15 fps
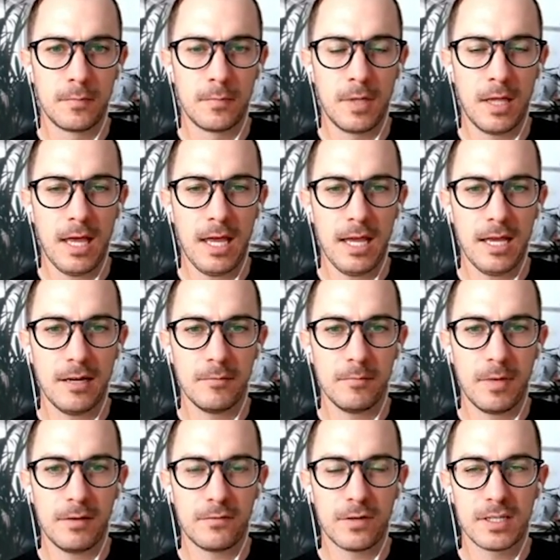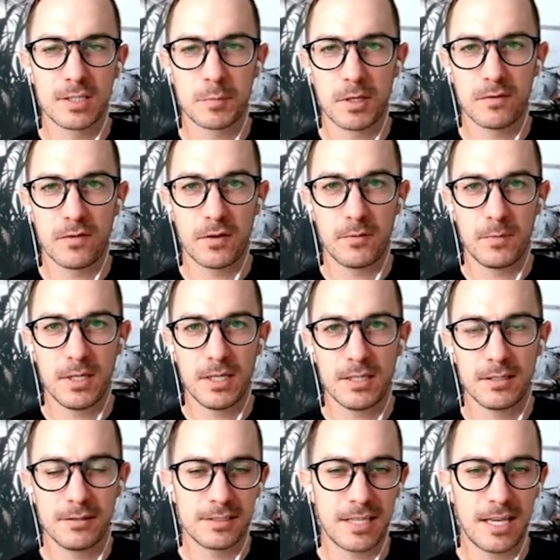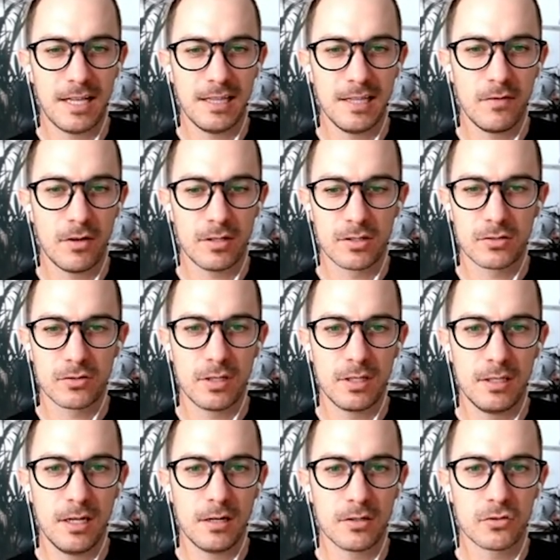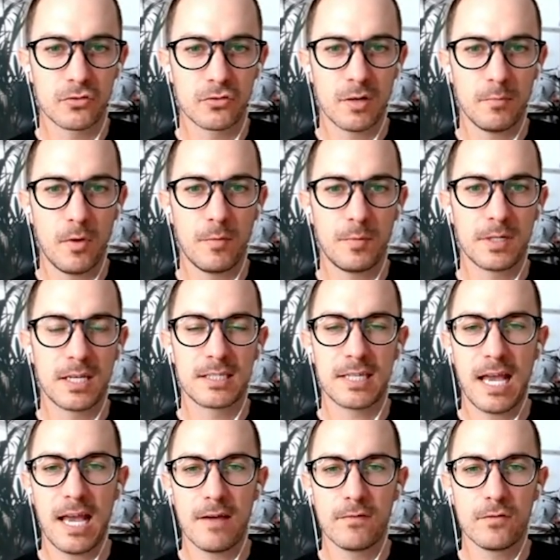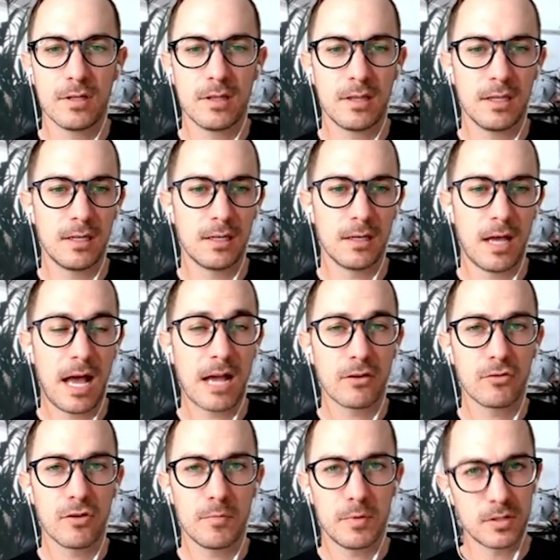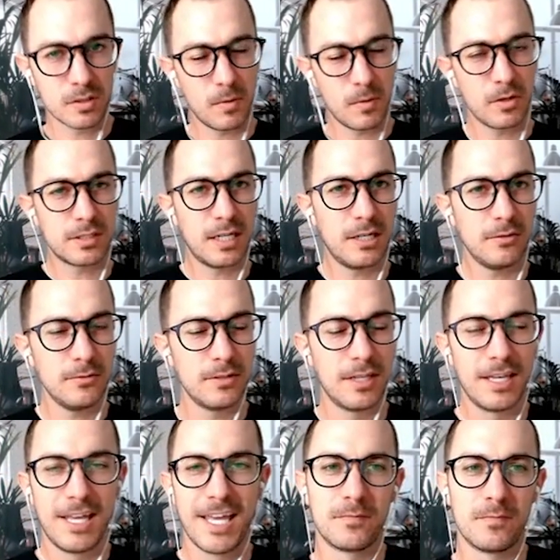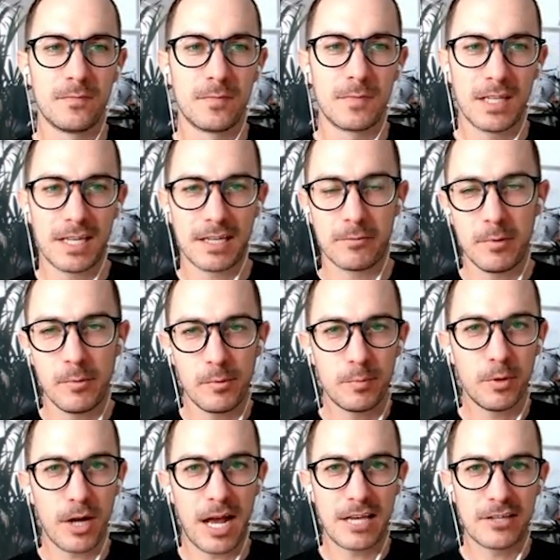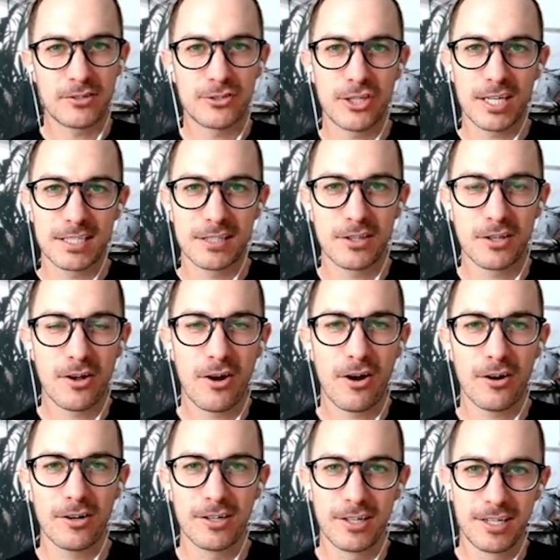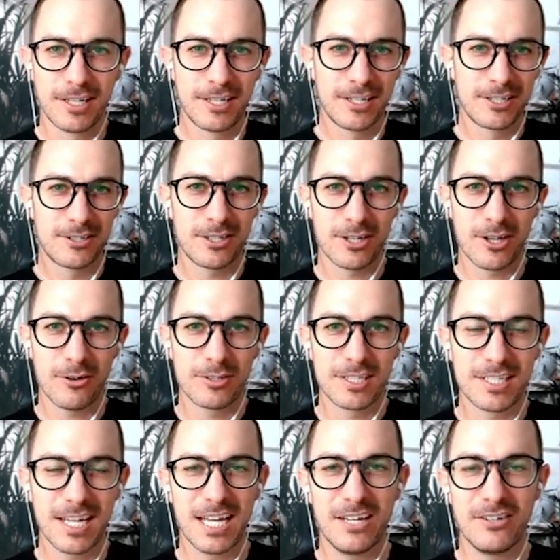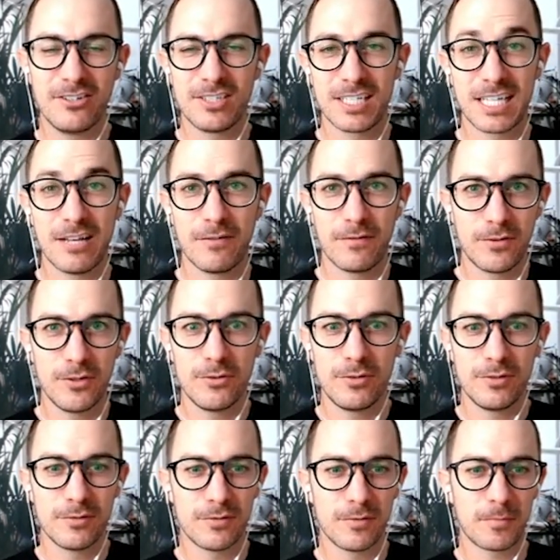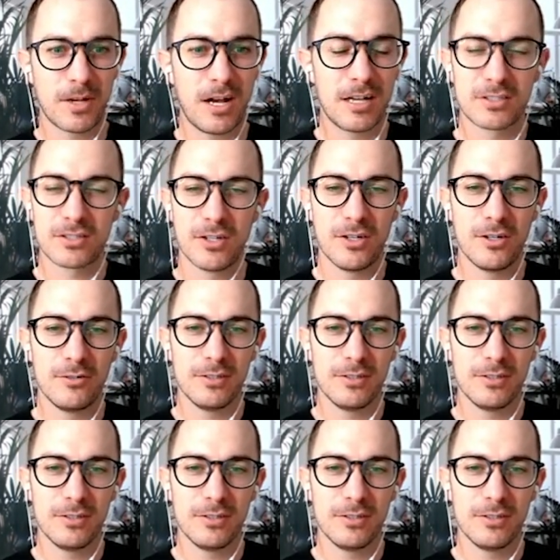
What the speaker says: and my friends make fun of me, say I live on a strip mall, because everything, I grew up in a small town. Like we would put ice chests in the car to go to town to get food from Costco